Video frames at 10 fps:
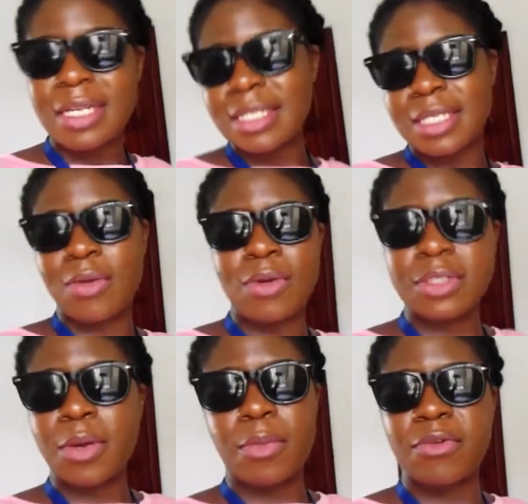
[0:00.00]
and see
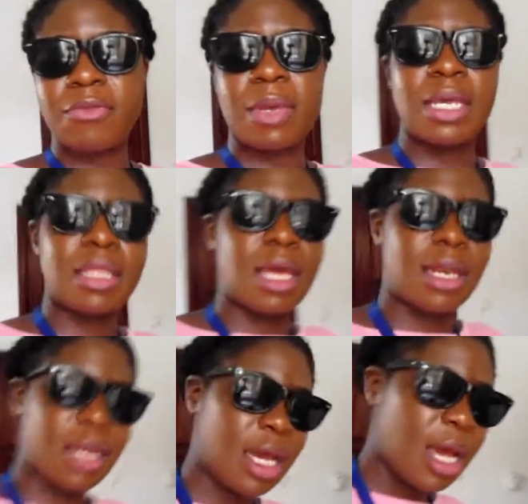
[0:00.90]
what's up with me.
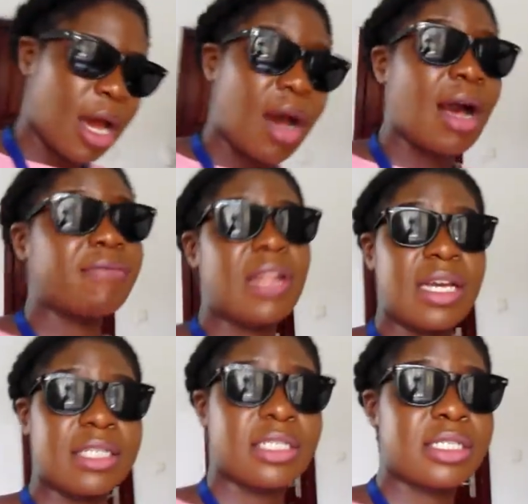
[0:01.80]
Then I'll have
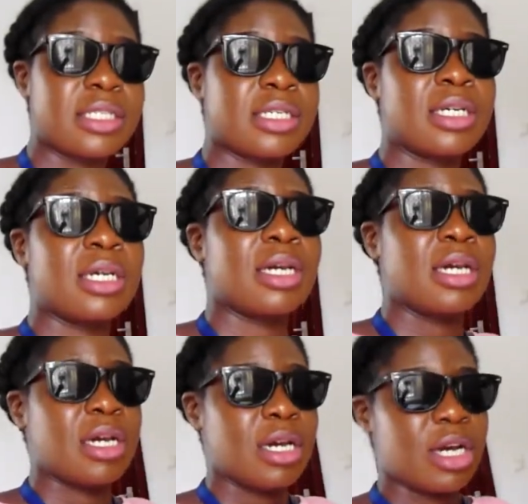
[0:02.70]
lunch,
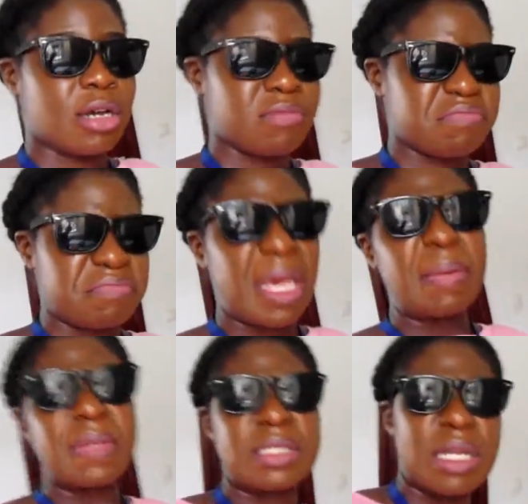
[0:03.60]

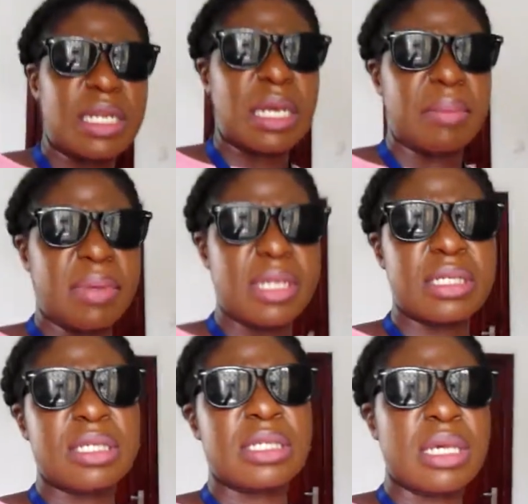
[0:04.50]
maybe study a
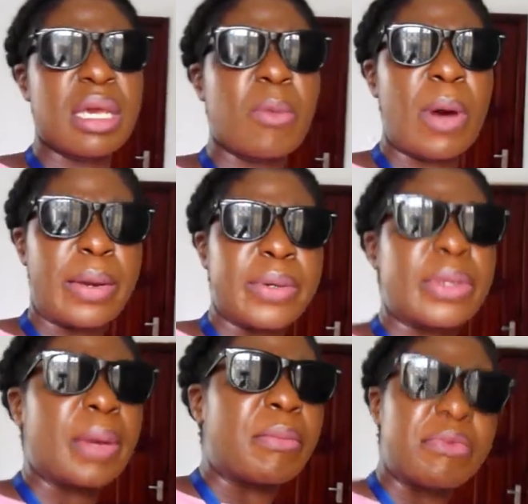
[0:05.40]
bit, see a
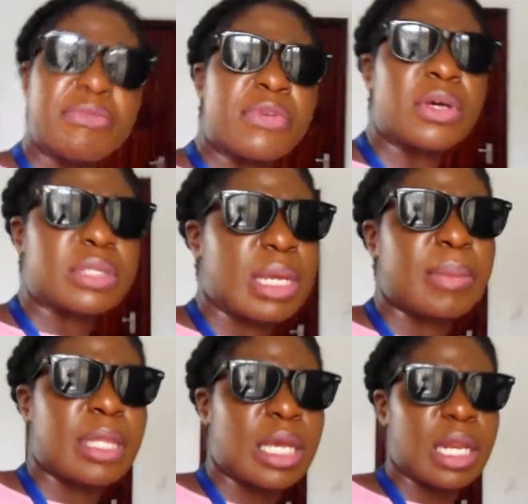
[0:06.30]
movie or
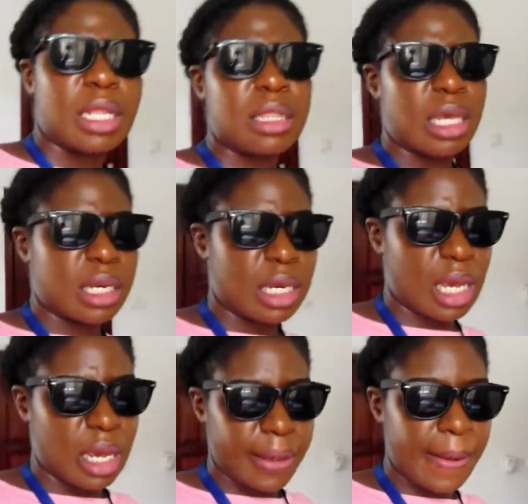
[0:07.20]
something, and then
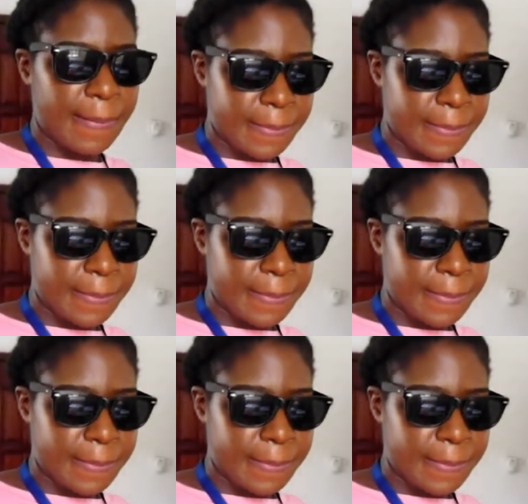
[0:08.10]
yeah,